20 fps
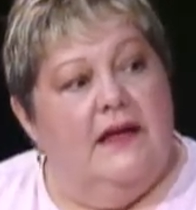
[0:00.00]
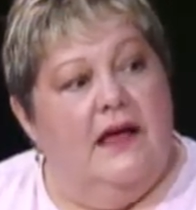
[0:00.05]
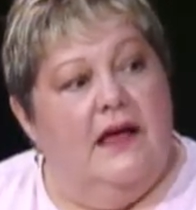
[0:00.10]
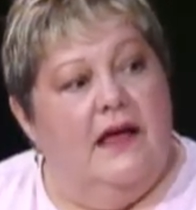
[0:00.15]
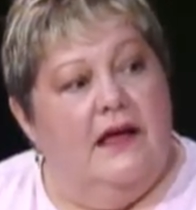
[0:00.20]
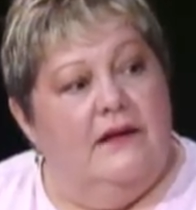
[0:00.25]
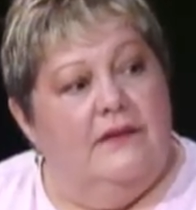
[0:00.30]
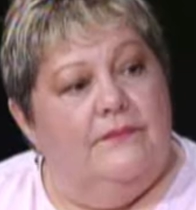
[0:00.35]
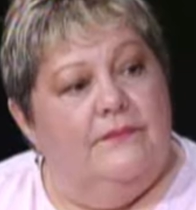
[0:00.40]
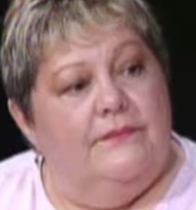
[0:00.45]

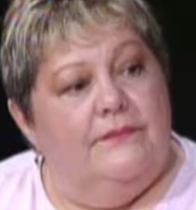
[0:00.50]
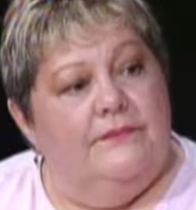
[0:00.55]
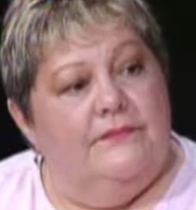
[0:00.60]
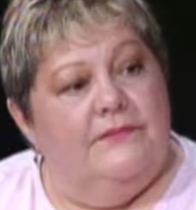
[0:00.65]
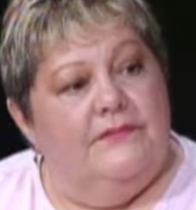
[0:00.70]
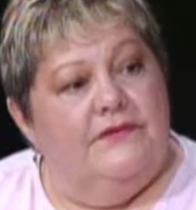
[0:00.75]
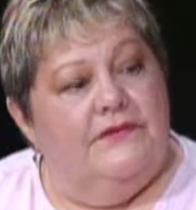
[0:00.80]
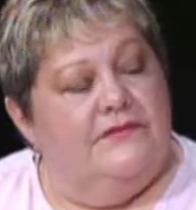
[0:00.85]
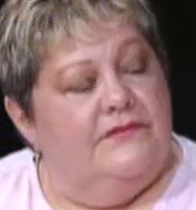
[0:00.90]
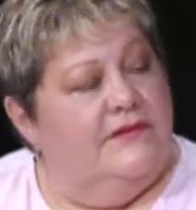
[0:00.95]

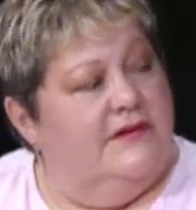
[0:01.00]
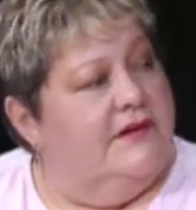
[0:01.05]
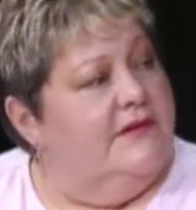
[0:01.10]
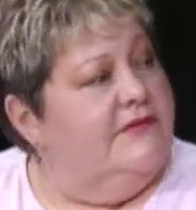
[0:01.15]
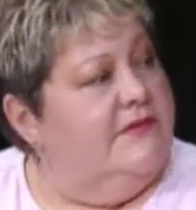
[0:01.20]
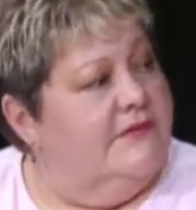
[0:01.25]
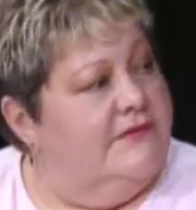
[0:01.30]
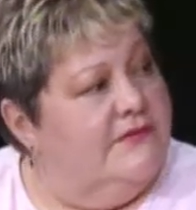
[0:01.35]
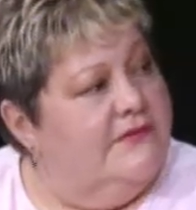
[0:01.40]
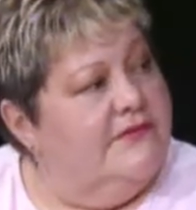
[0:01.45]
the
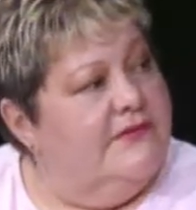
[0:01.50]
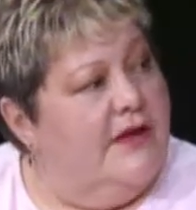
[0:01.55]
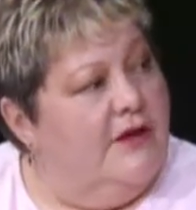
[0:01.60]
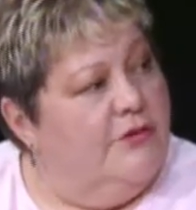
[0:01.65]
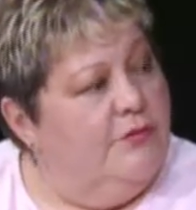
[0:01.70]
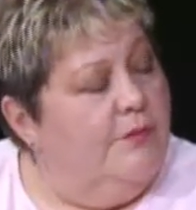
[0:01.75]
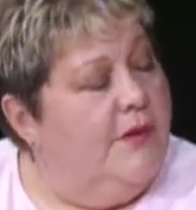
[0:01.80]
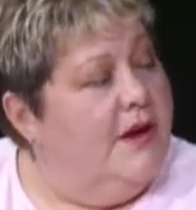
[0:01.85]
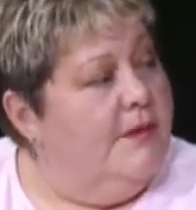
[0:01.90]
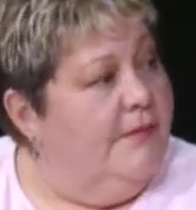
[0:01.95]
citizens of
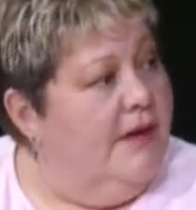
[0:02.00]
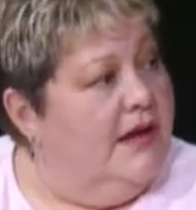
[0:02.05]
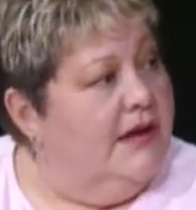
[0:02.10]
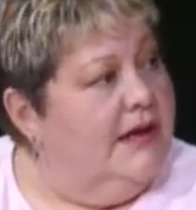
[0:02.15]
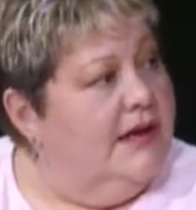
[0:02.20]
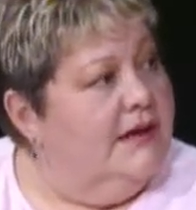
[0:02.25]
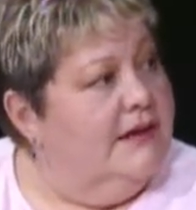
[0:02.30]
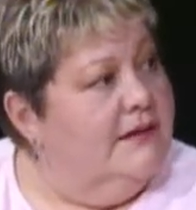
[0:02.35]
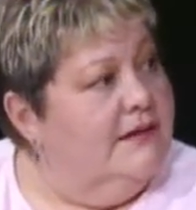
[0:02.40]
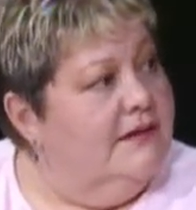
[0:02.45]
South Bend
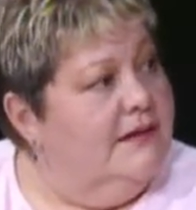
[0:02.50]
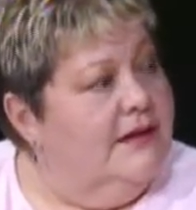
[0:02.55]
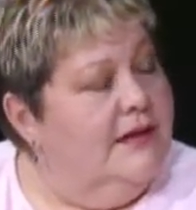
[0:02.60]
money,